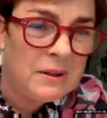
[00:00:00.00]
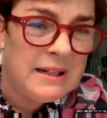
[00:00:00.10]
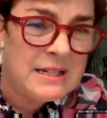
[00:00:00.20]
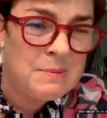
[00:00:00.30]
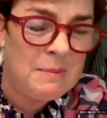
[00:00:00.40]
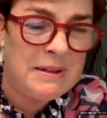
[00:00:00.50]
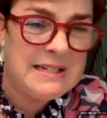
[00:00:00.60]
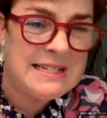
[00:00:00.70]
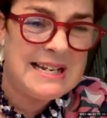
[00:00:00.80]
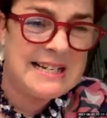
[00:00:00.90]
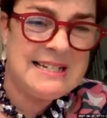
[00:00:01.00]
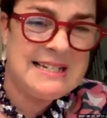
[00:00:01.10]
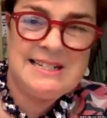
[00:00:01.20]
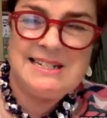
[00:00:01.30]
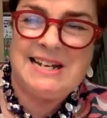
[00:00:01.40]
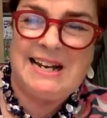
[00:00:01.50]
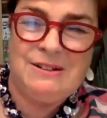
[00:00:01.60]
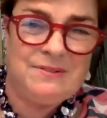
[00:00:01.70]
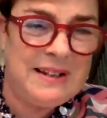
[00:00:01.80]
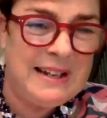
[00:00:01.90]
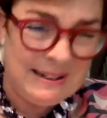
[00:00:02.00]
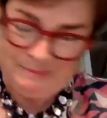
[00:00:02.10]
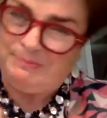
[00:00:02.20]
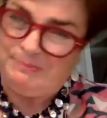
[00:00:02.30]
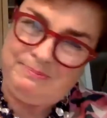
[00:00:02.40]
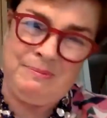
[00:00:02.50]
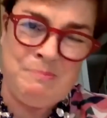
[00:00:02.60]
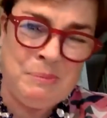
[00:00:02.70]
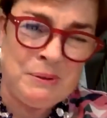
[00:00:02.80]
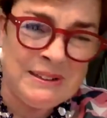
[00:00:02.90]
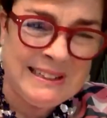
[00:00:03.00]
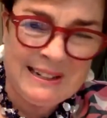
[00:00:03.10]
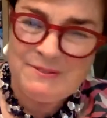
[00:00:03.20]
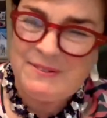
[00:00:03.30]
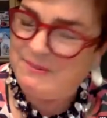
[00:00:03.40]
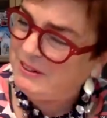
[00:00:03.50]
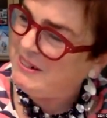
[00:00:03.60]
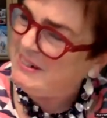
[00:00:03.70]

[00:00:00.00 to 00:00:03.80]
That's probably the sexiest title of any book that I've ever